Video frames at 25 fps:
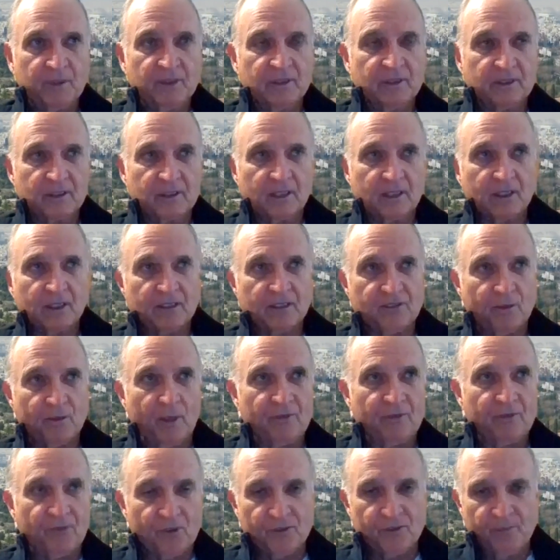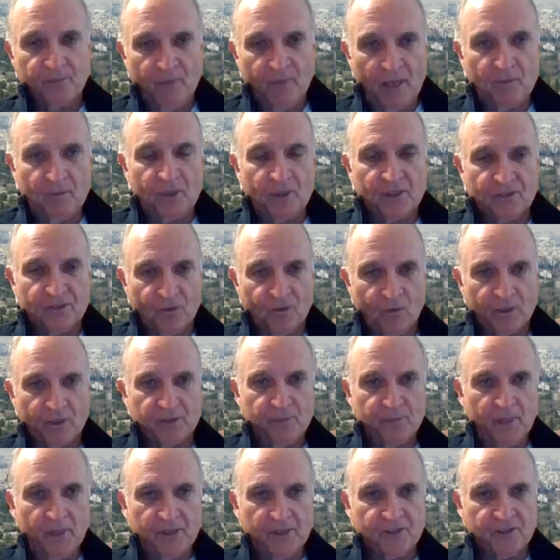And so my first memories of
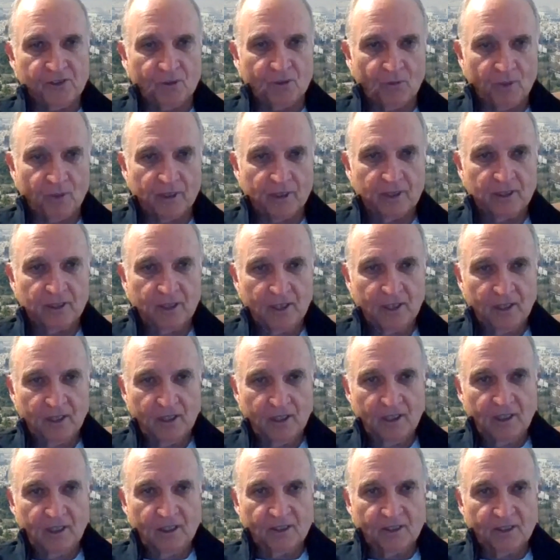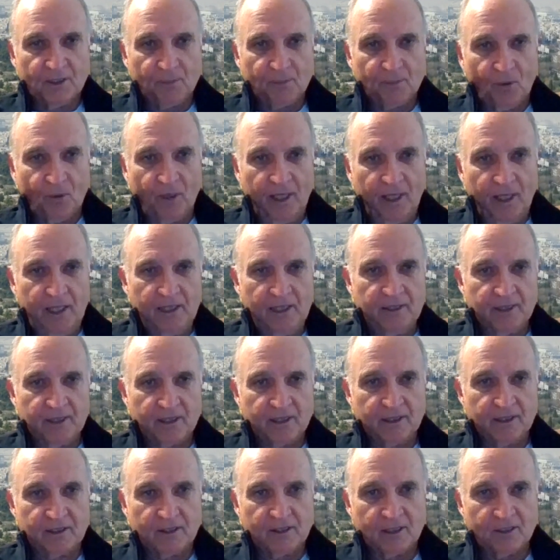Westminster were the parade
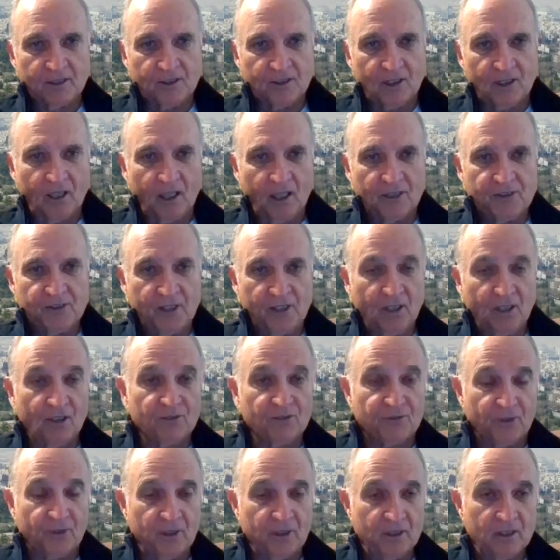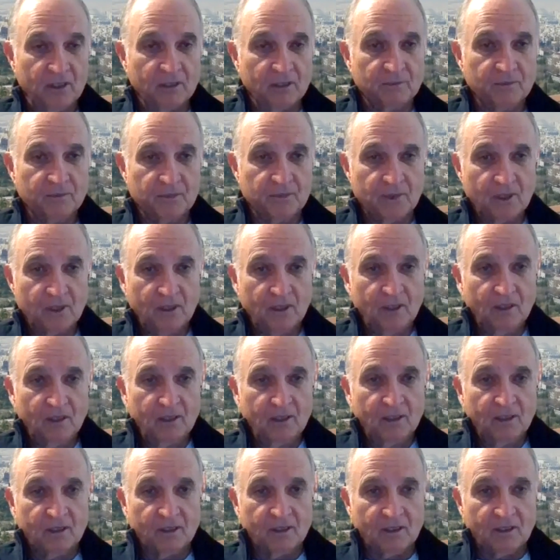that the college held for him
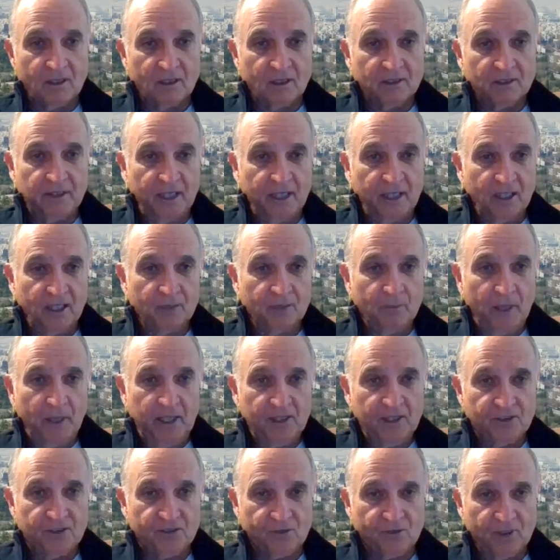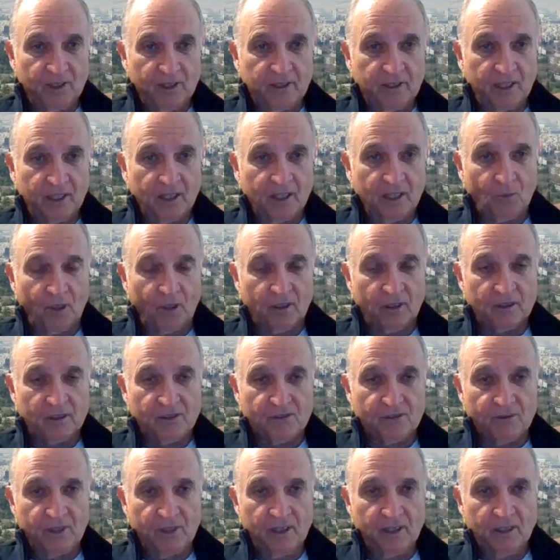down Main Street, down Market
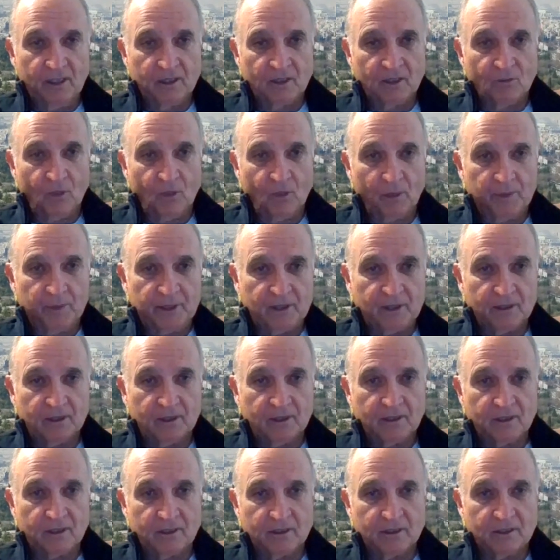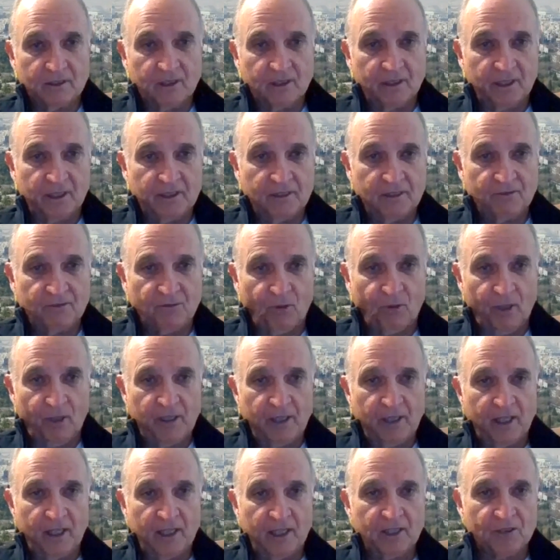Street into Wilmington in
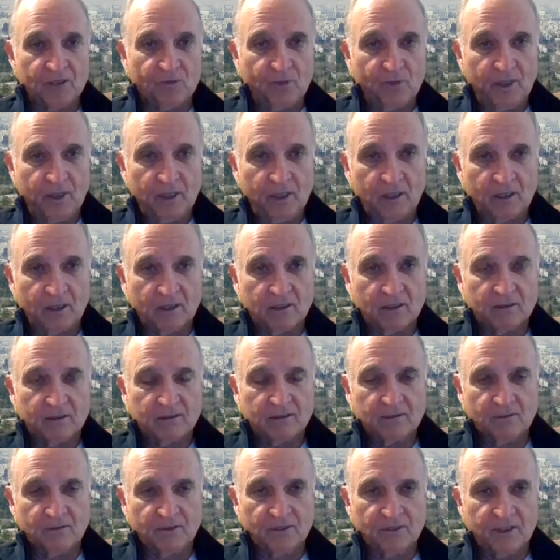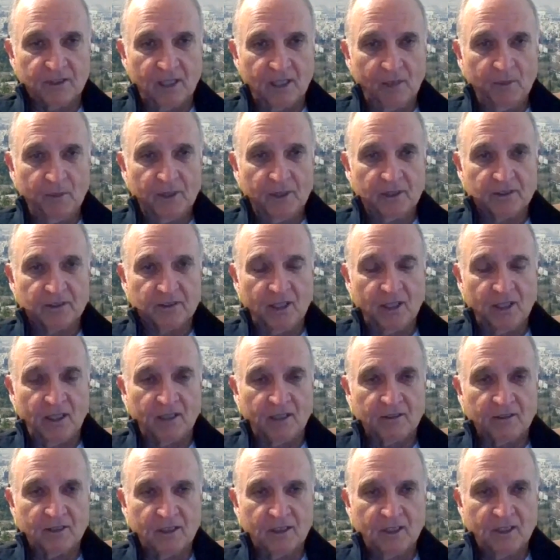1949 as we came into
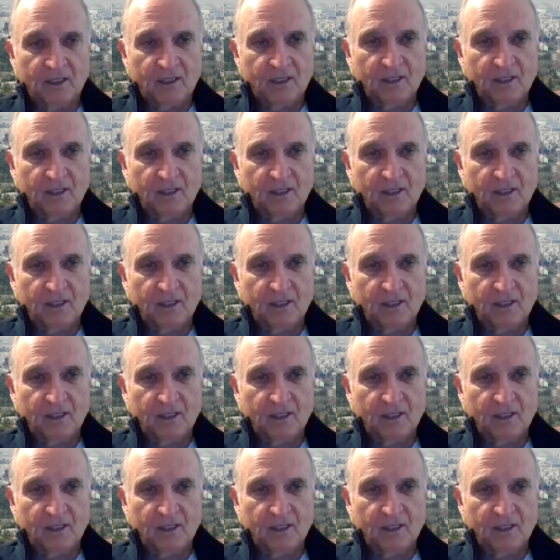town.